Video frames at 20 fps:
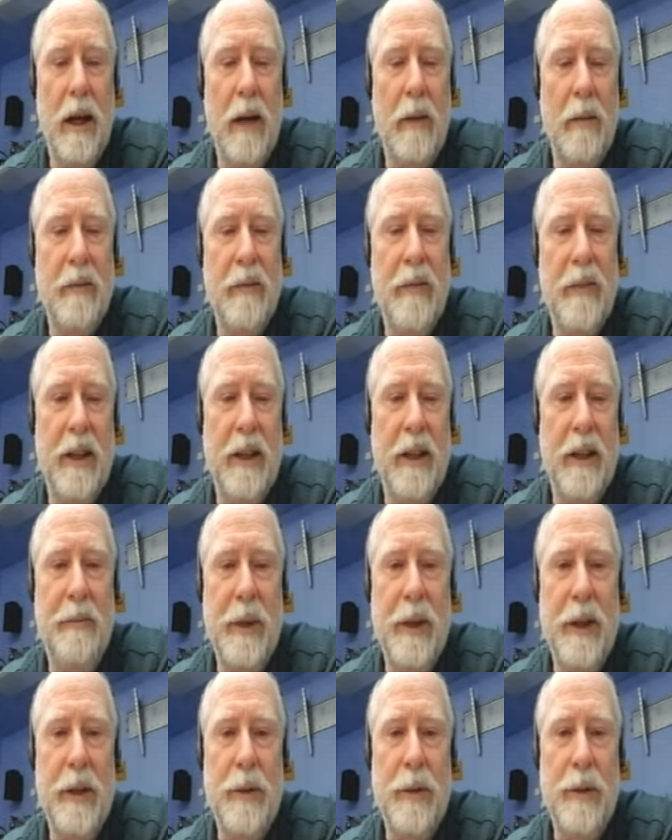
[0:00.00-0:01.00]
they've been
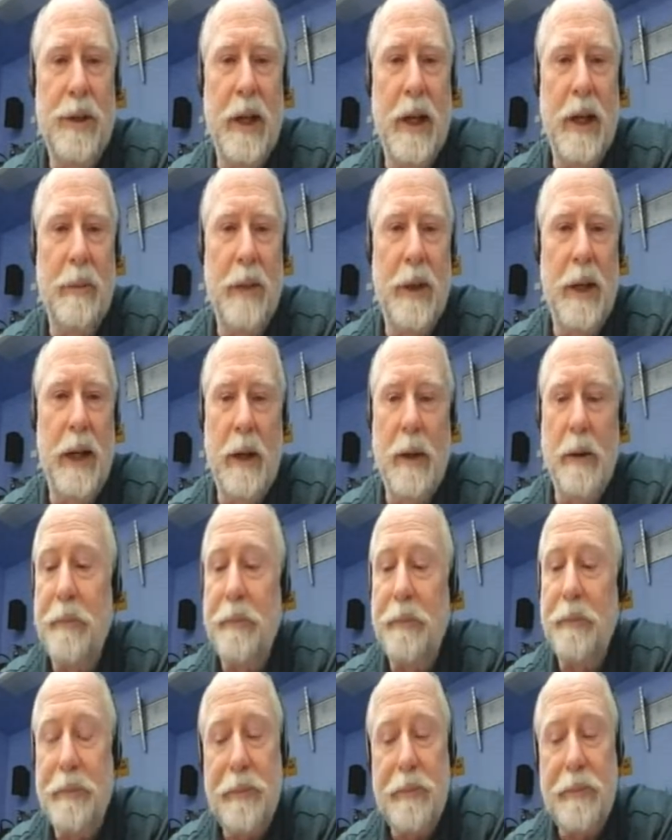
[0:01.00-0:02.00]
used up now.
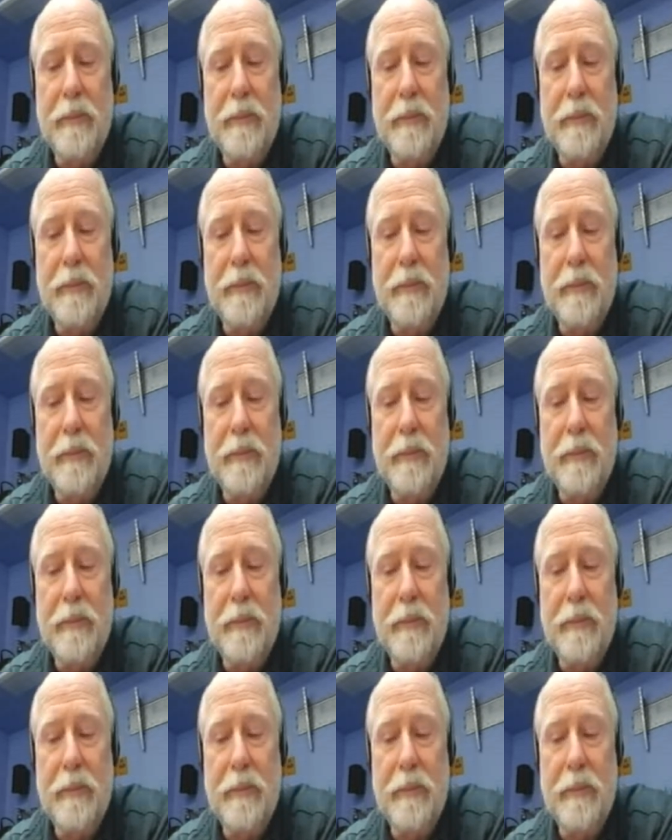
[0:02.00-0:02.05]
Okay.